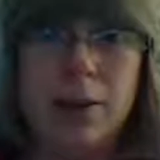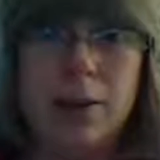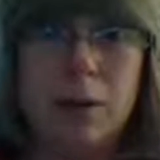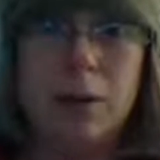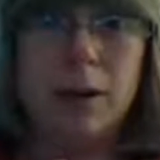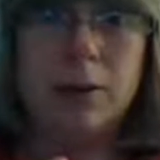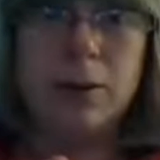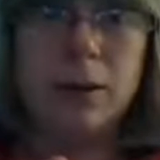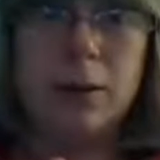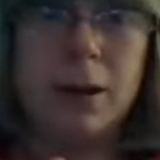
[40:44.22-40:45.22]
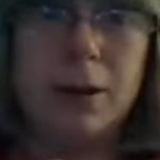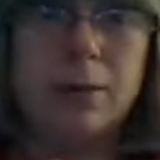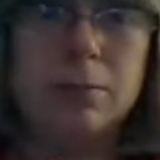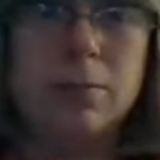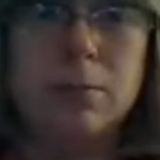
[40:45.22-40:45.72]
the beer geeks are all
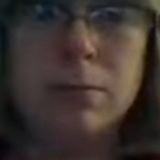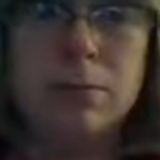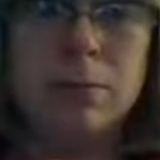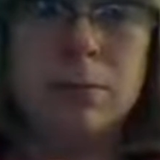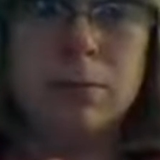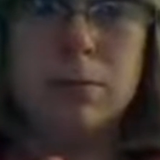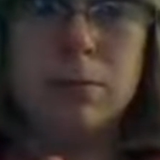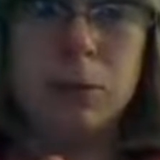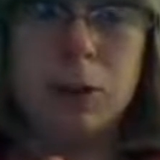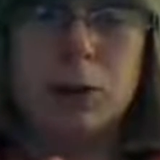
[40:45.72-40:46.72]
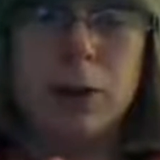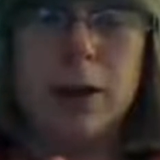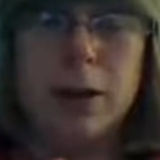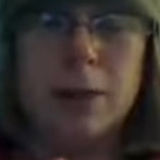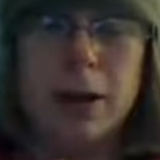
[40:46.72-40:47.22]
about which we're
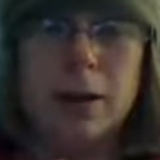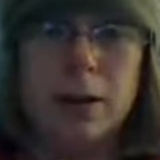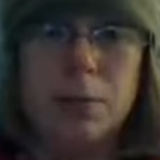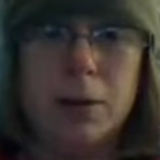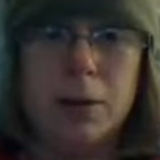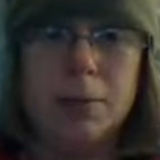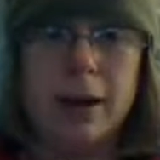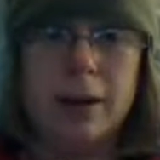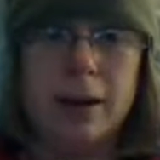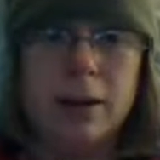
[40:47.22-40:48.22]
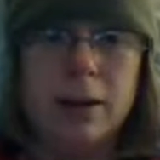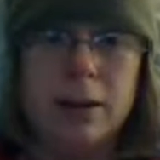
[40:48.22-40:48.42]
talking about here, Bourbon County.